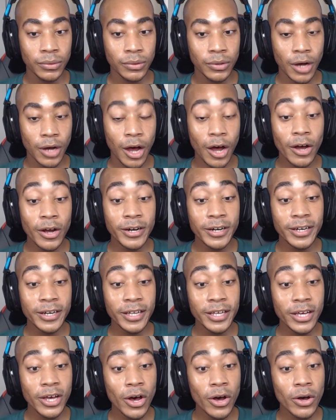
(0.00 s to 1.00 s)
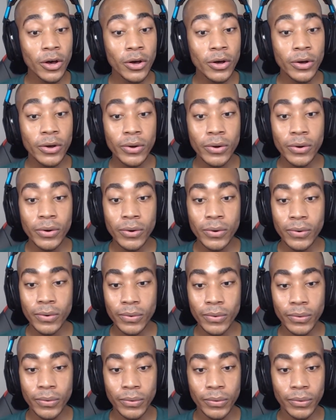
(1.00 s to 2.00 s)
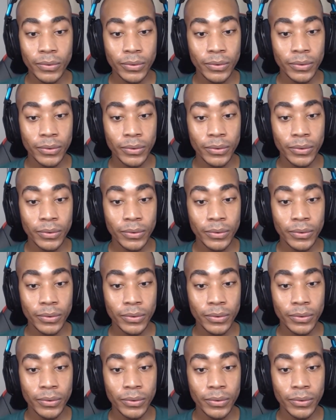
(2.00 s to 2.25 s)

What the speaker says: Oh, her knee? Oh.